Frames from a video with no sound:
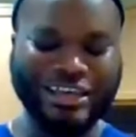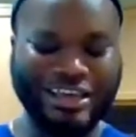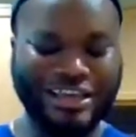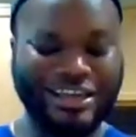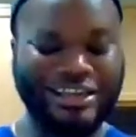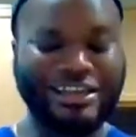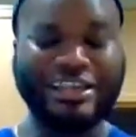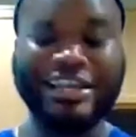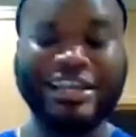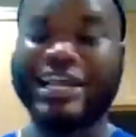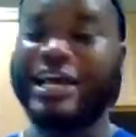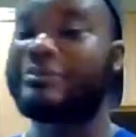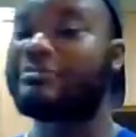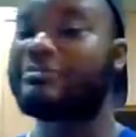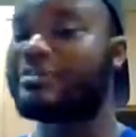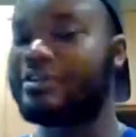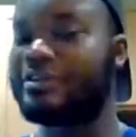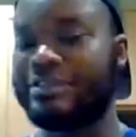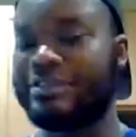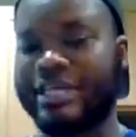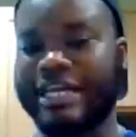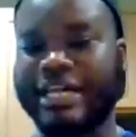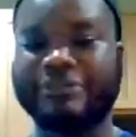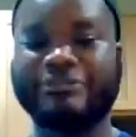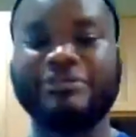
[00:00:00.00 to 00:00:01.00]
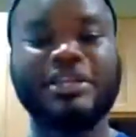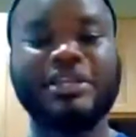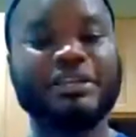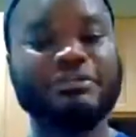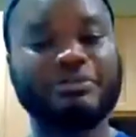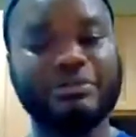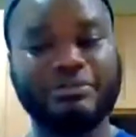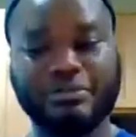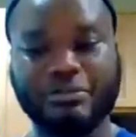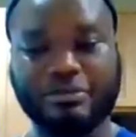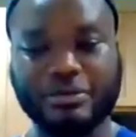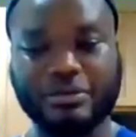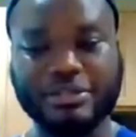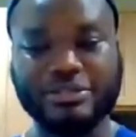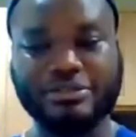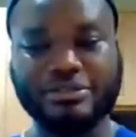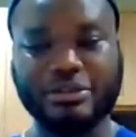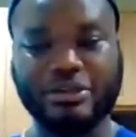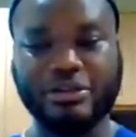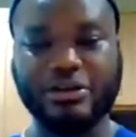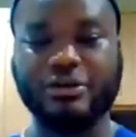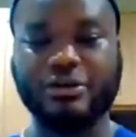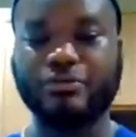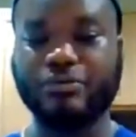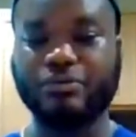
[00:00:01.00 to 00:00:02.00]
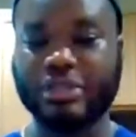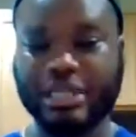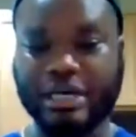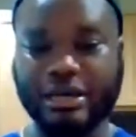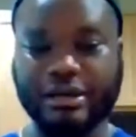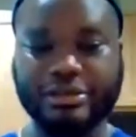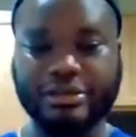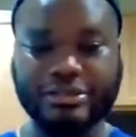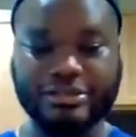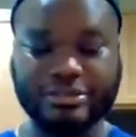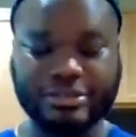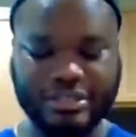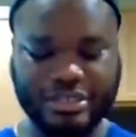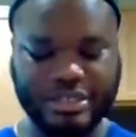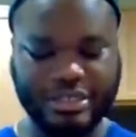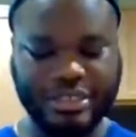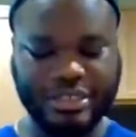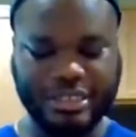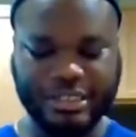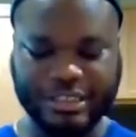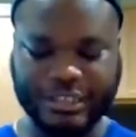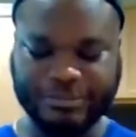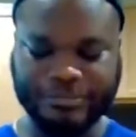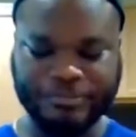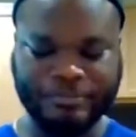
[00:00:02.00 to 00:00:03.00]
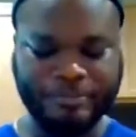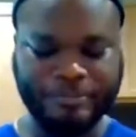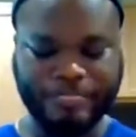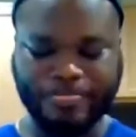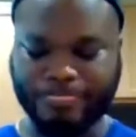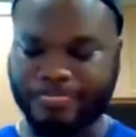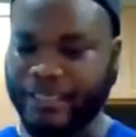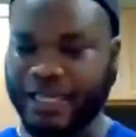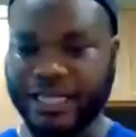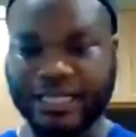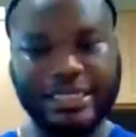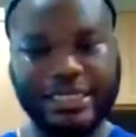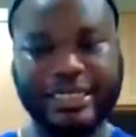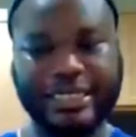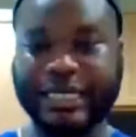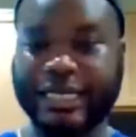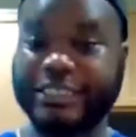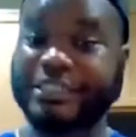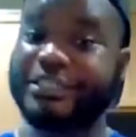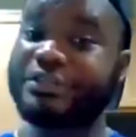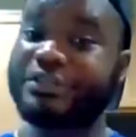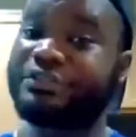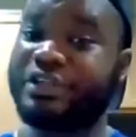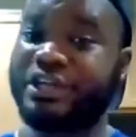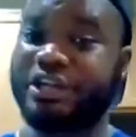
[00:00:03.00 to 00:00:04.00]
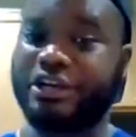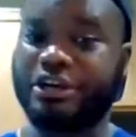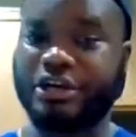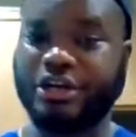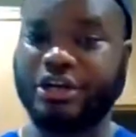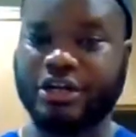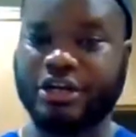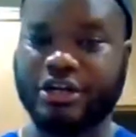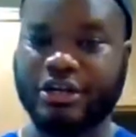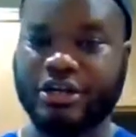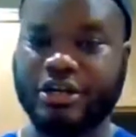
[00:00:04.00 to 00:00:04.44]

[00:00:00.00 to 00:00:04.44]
And then after that, if you leave it for way too long without using it, then it gets thinner,